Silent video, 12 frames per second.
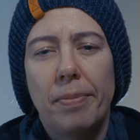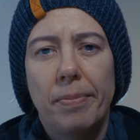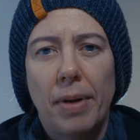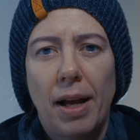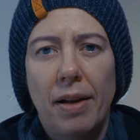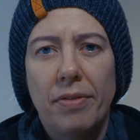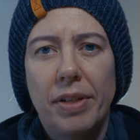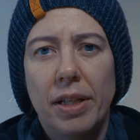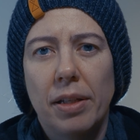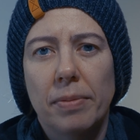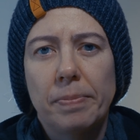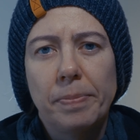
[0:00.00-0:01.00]

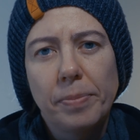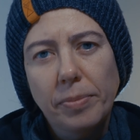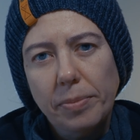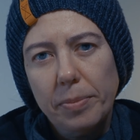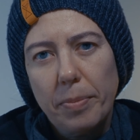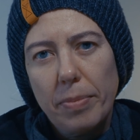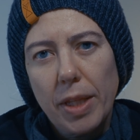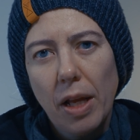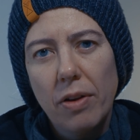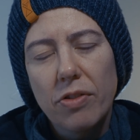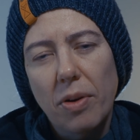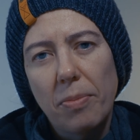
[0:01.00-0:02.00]
having
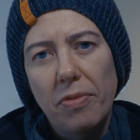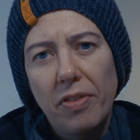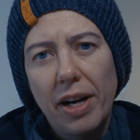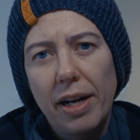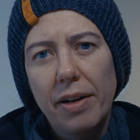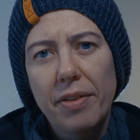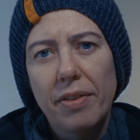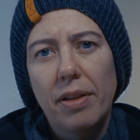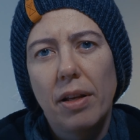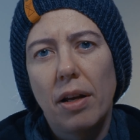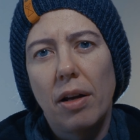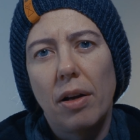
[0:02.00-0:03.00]
some flares
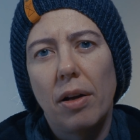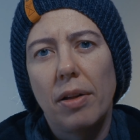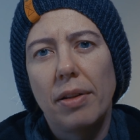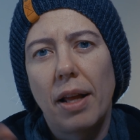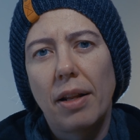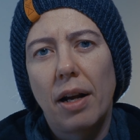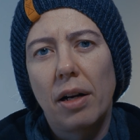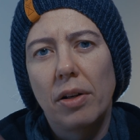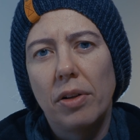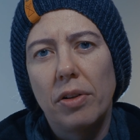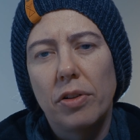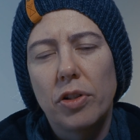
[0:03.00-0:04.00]
that are
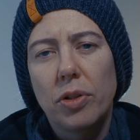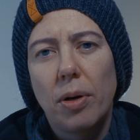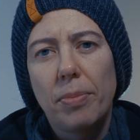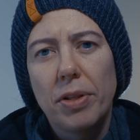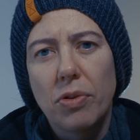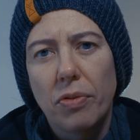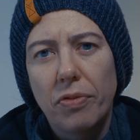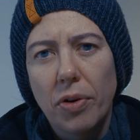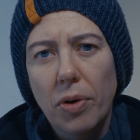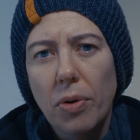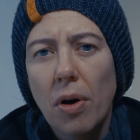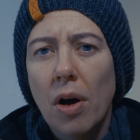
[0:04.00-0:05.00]
going to show up in your
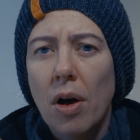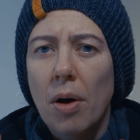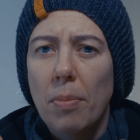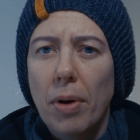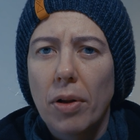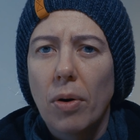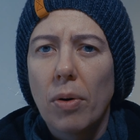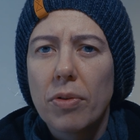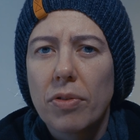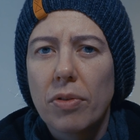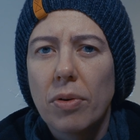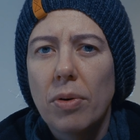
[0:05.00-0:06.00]
photo, but
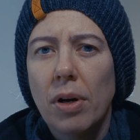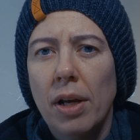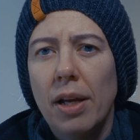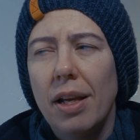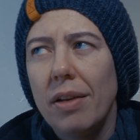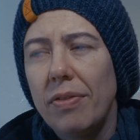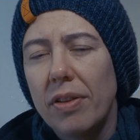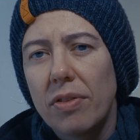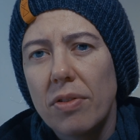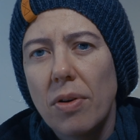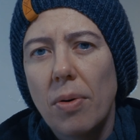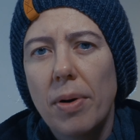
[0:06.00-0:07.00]
also if it's
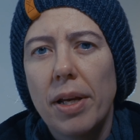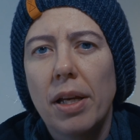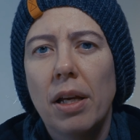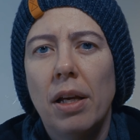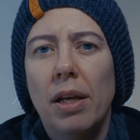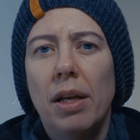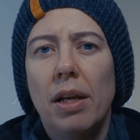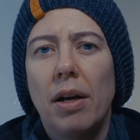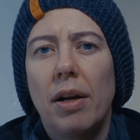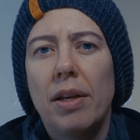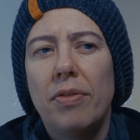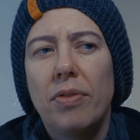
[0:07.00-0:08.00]
snowing,
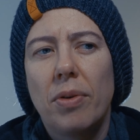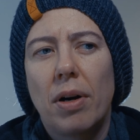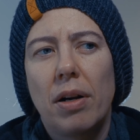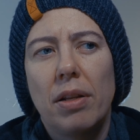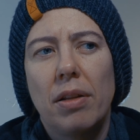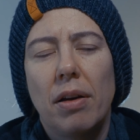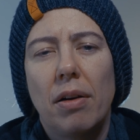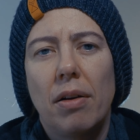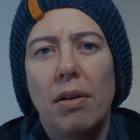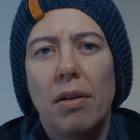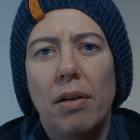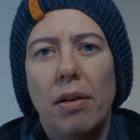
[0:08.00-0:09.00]
if you are
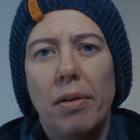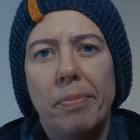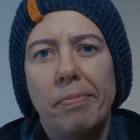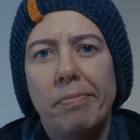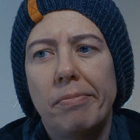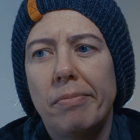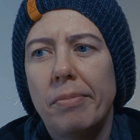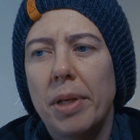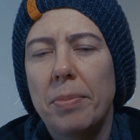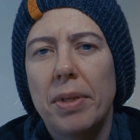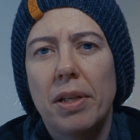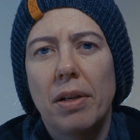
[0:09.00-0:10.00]
in
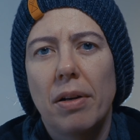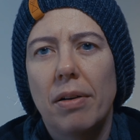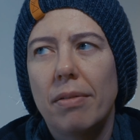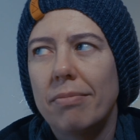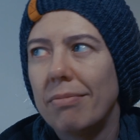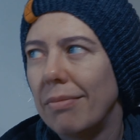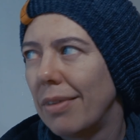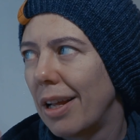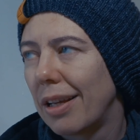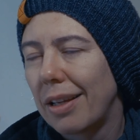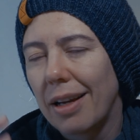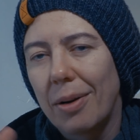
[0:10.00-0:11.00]
maybe
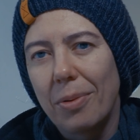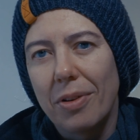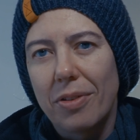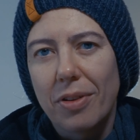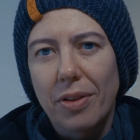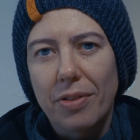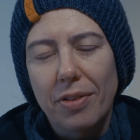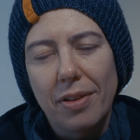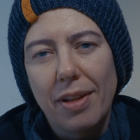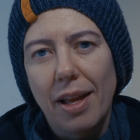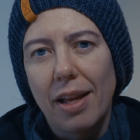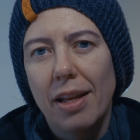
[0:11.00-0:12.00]
like I was
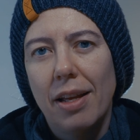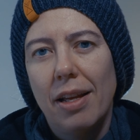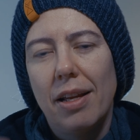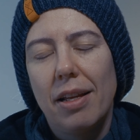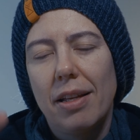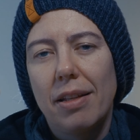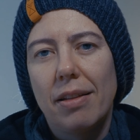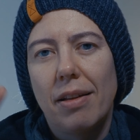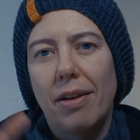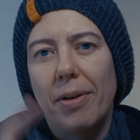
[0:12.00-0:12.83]
yesterday in